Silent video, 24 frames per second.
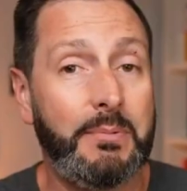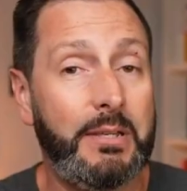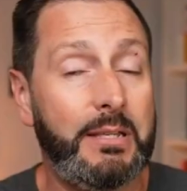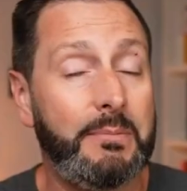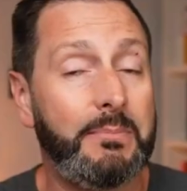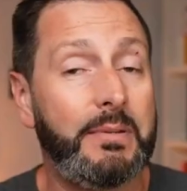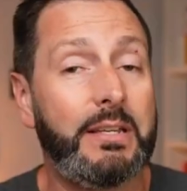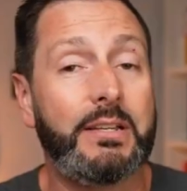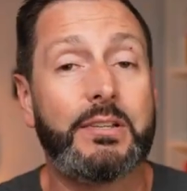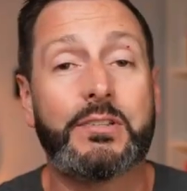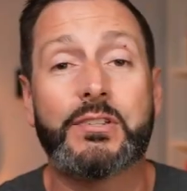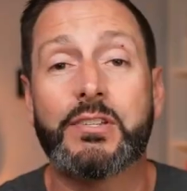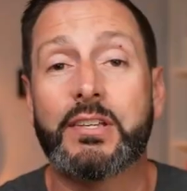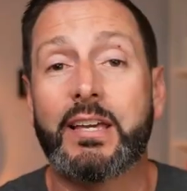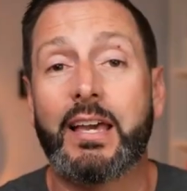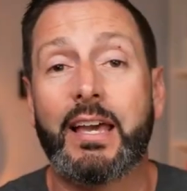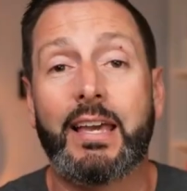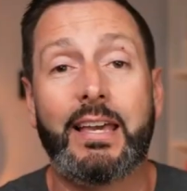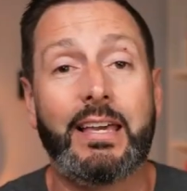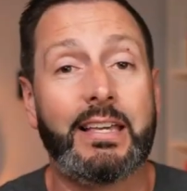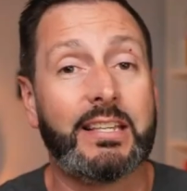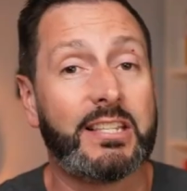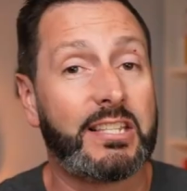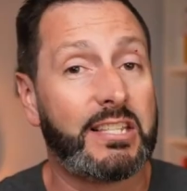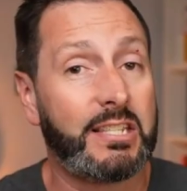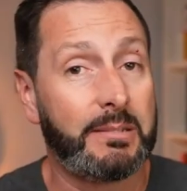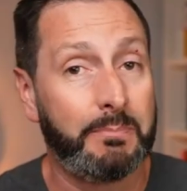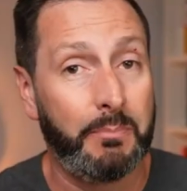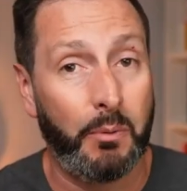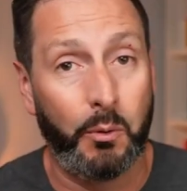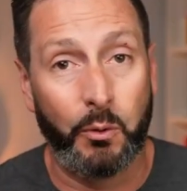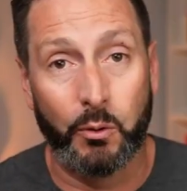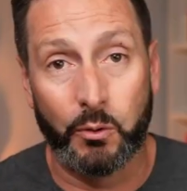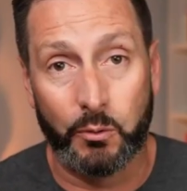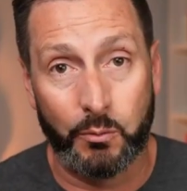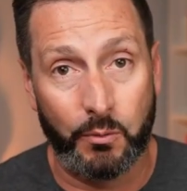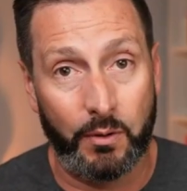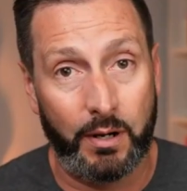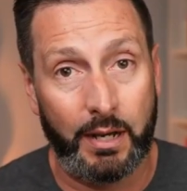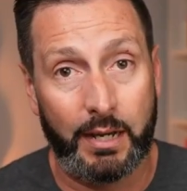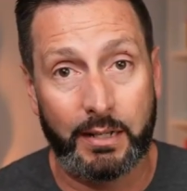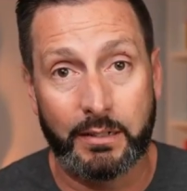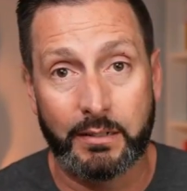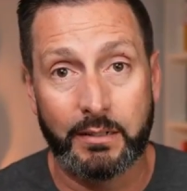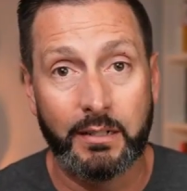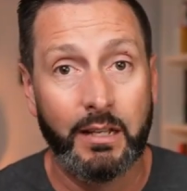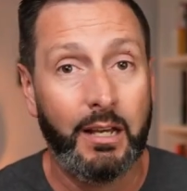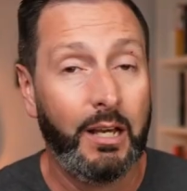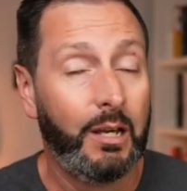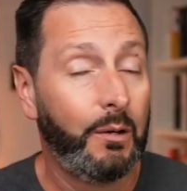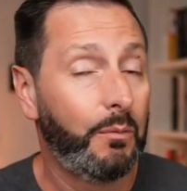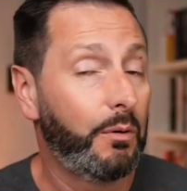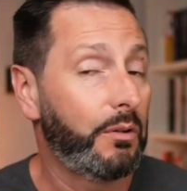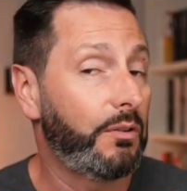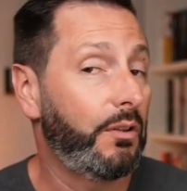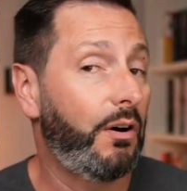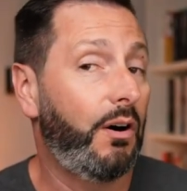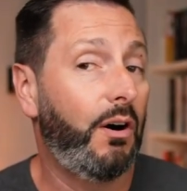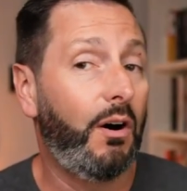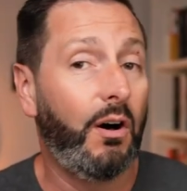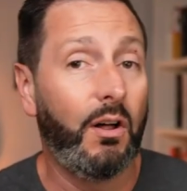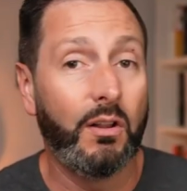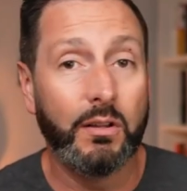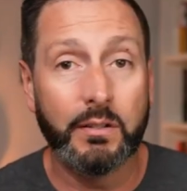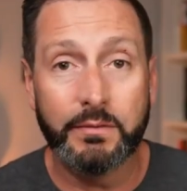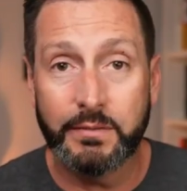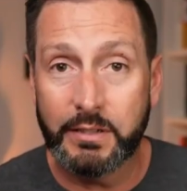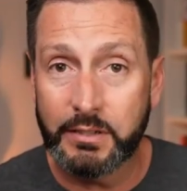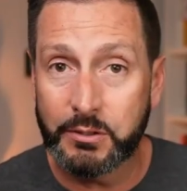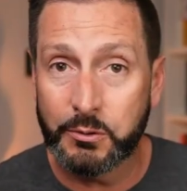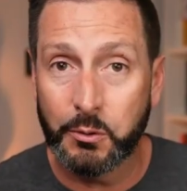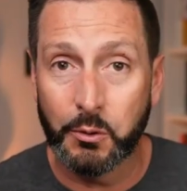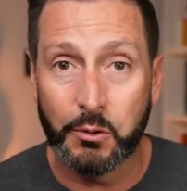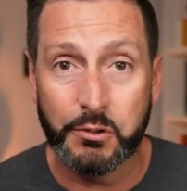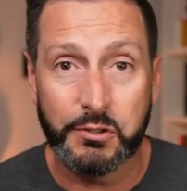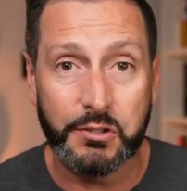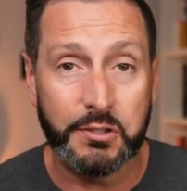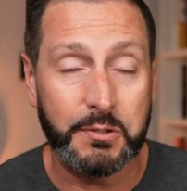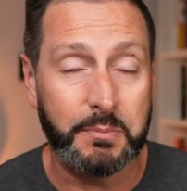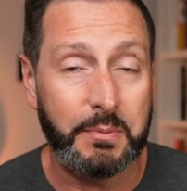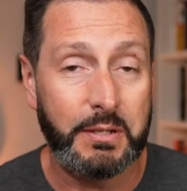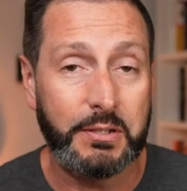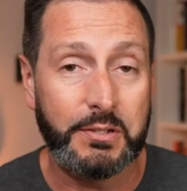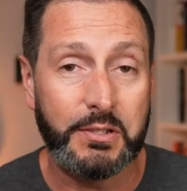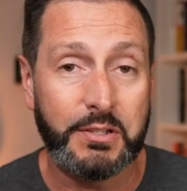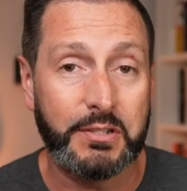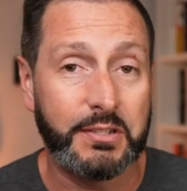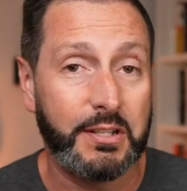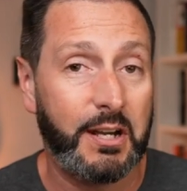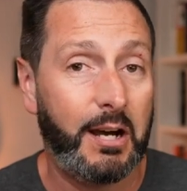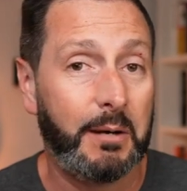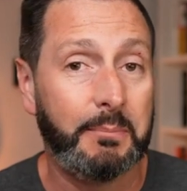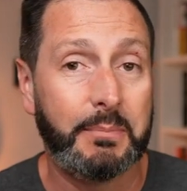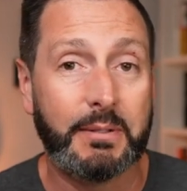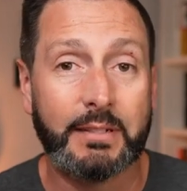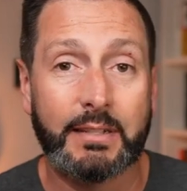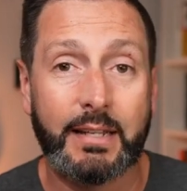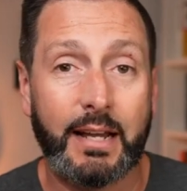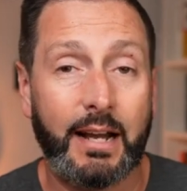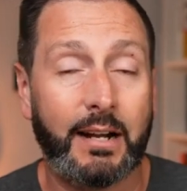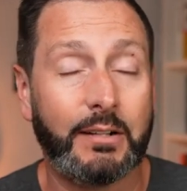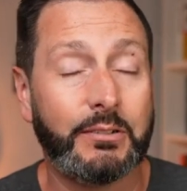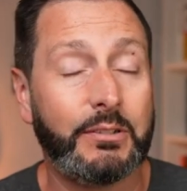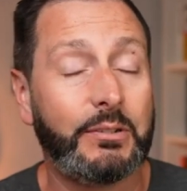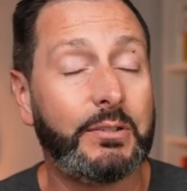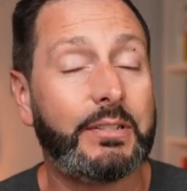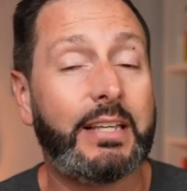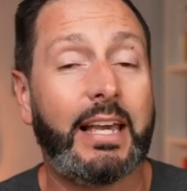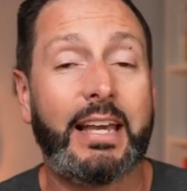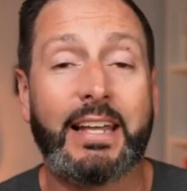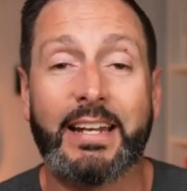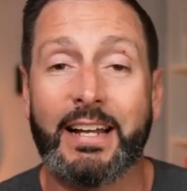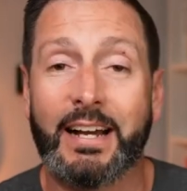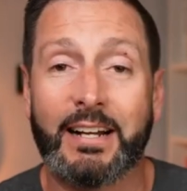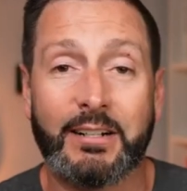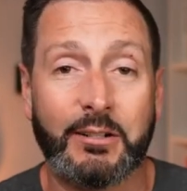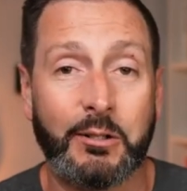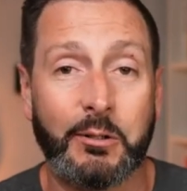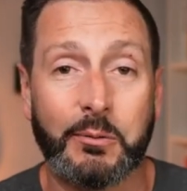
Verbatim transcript: Pete Beach is spoiled rotten. With all of these gorgeous beaches up and down, you cannot